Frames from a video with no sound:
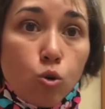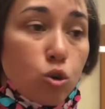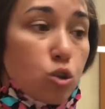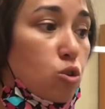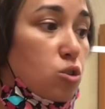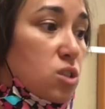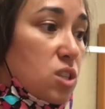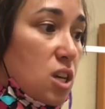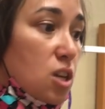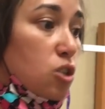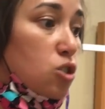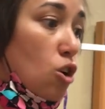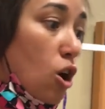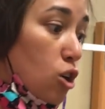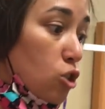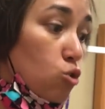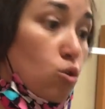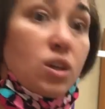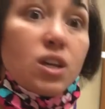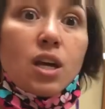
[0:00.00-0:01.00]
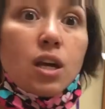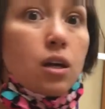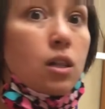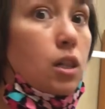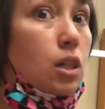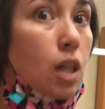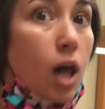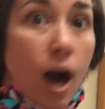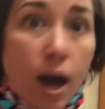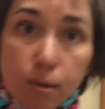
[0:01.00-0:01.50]
or you'll see a dog drinking a
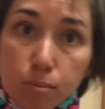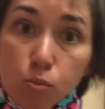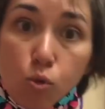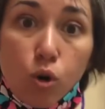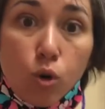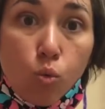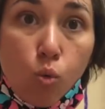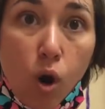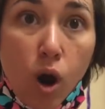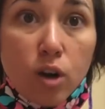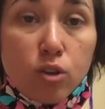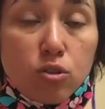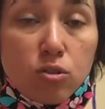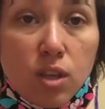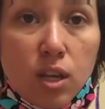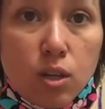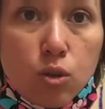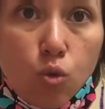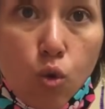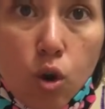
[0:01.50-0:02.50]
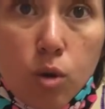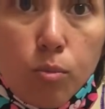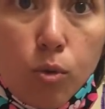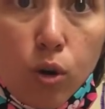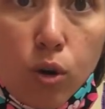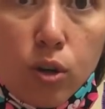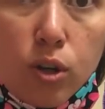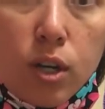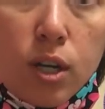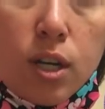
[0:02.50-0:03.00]
lot more water than
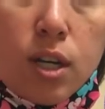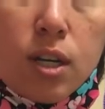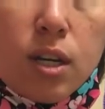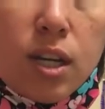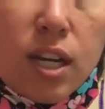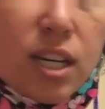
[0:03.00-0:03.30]
normal. Yes.